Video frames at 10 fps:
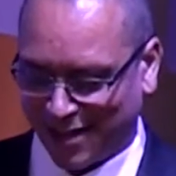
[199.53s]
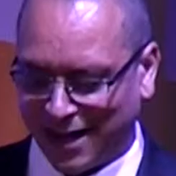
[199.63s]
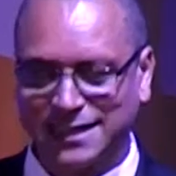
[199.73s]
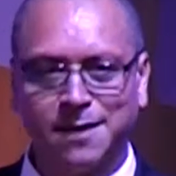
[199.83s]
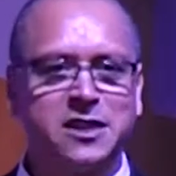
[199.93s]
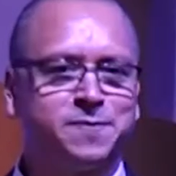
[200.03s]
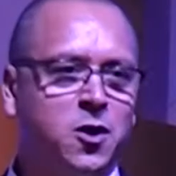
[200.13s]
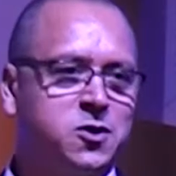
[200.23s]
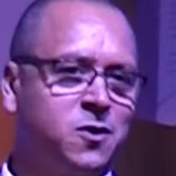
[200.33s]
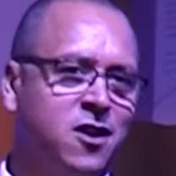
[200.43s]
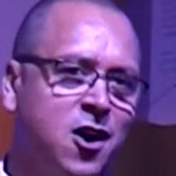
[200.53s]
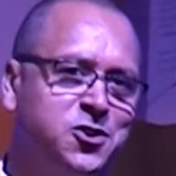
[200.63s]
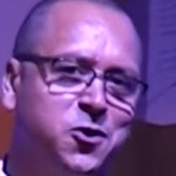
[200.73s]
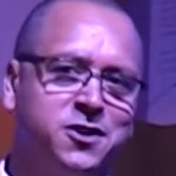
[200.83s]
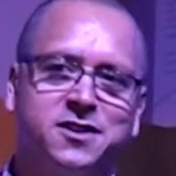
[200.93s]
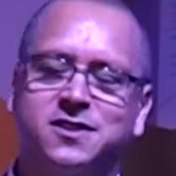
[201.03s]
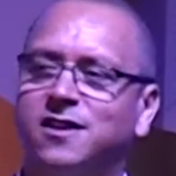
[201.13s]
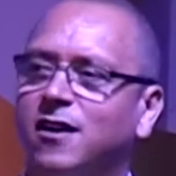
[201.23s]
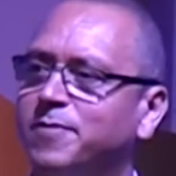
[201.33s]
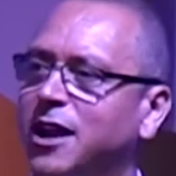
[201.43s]
The last time I spoke to a large
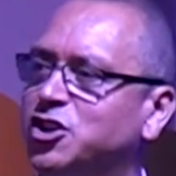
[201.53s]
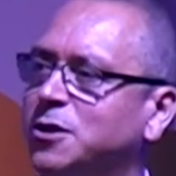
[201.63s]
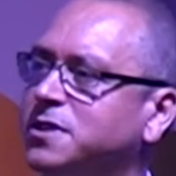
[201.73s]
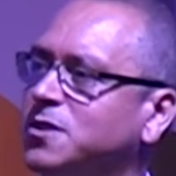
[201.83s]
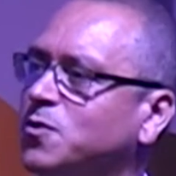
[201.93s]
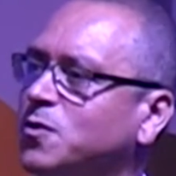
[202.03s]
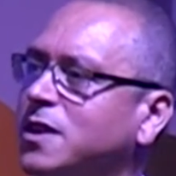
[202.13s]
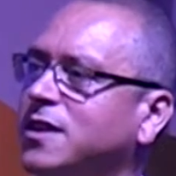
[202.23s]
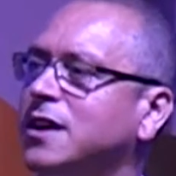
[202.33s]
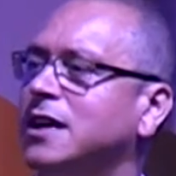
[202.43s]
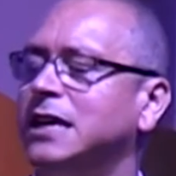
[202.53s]
audience on apprenticeships with